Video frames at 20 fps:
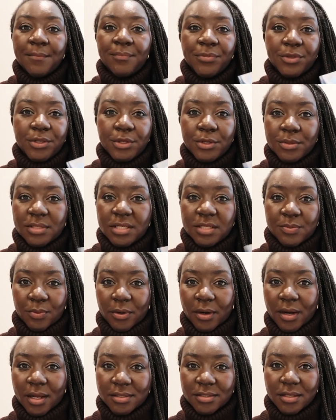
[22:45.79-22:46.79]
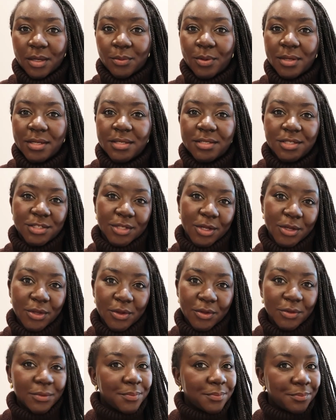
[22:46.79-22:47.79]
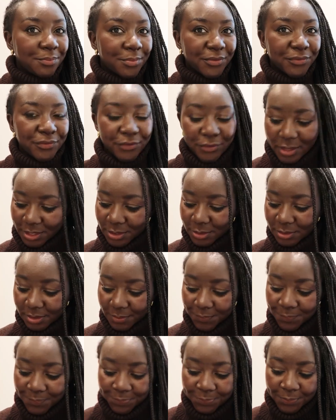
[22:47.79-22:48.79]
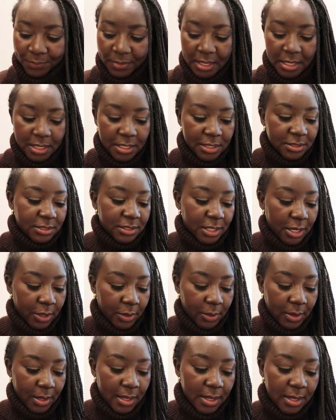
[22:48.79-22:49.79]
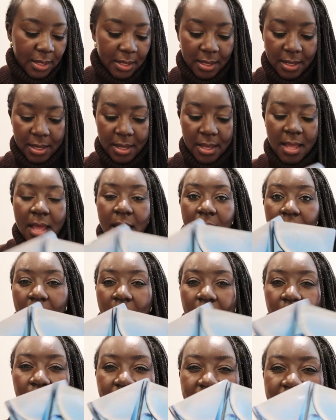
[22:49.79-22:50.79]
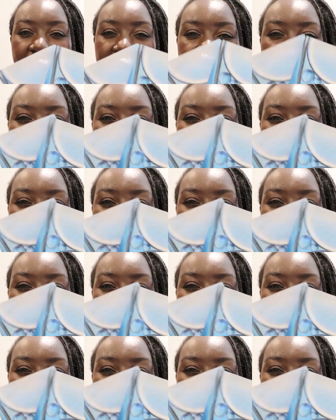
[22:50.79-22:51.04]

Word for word: use these products I wanted to show you before I use them. So I got this